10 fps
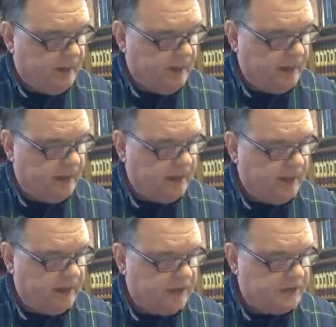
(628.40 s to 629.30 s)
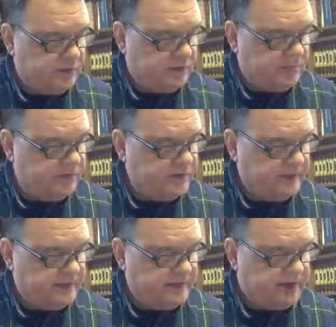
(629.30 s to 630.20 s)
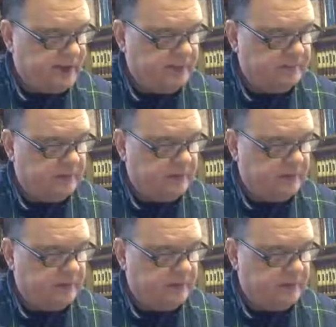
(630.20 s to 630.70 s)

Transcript: I saw for the second time,